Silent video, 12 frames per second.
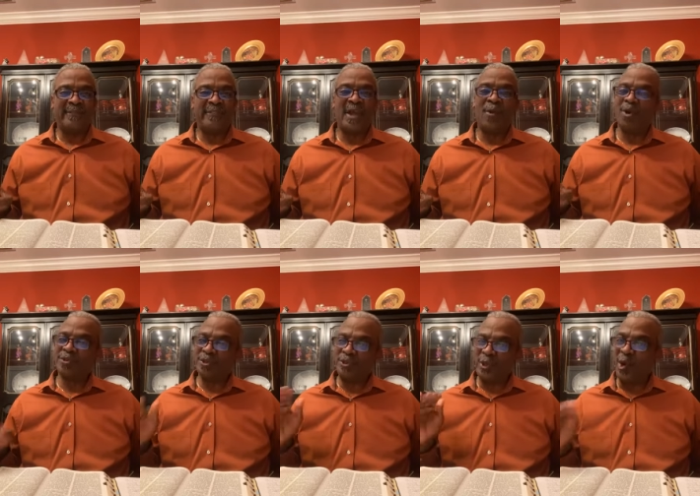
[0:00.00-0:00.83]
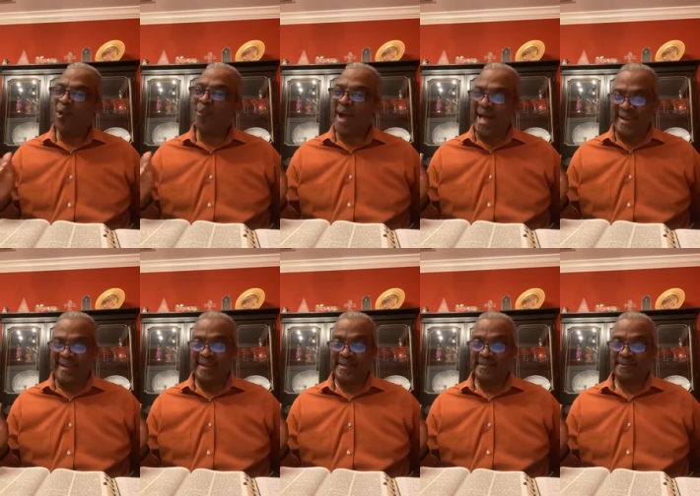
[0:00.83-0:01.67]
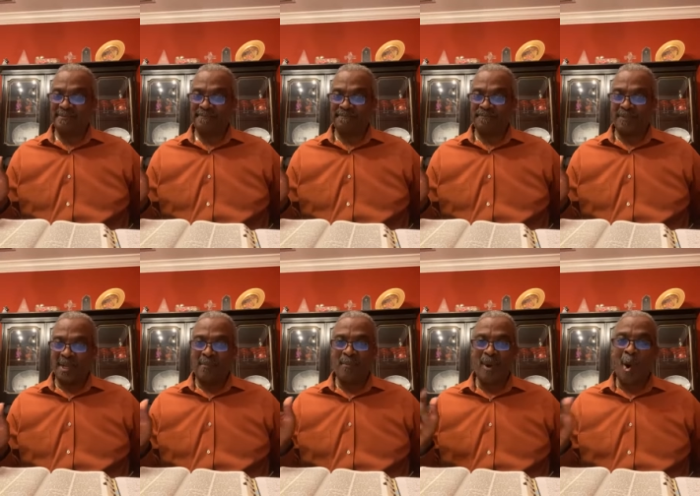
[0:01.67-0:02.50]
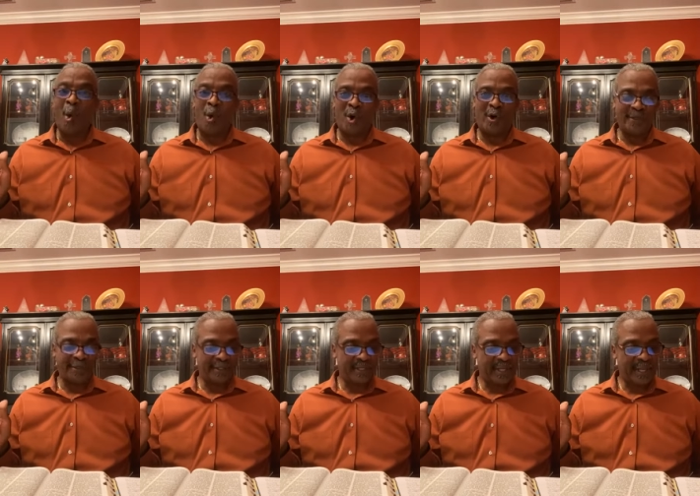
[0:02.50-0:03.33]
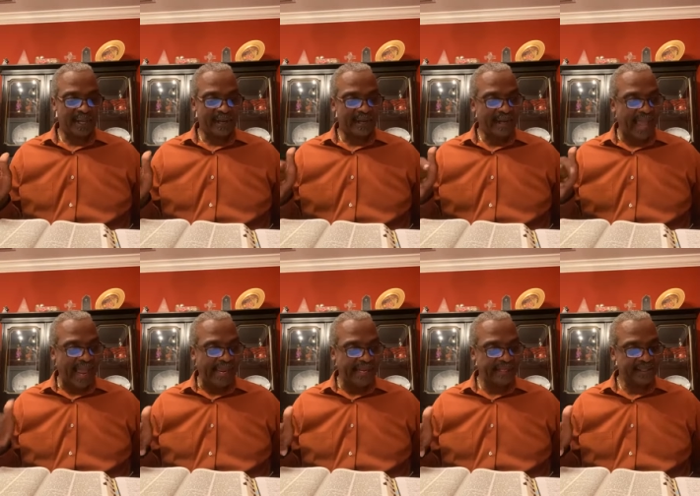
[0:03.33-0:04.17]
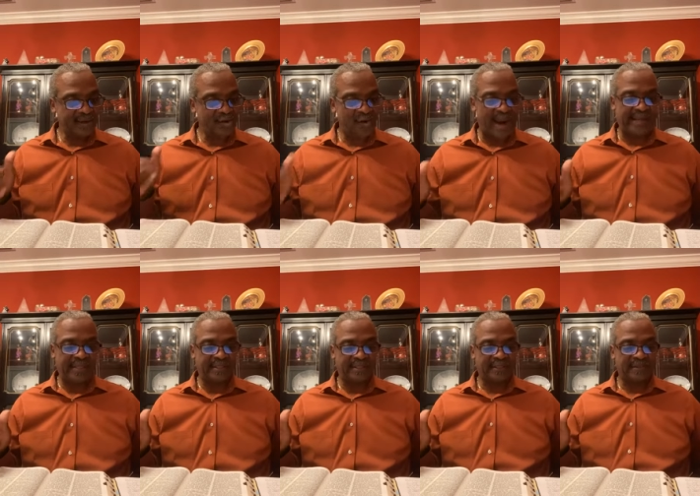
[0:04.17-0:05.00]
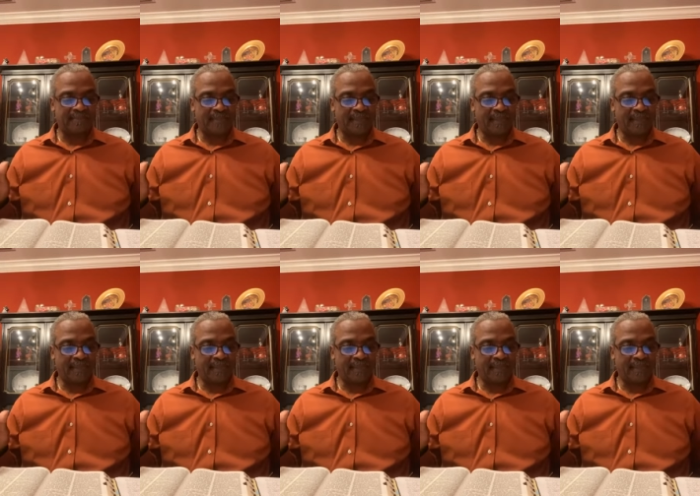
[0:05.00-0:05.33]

There was nobody born like Christ.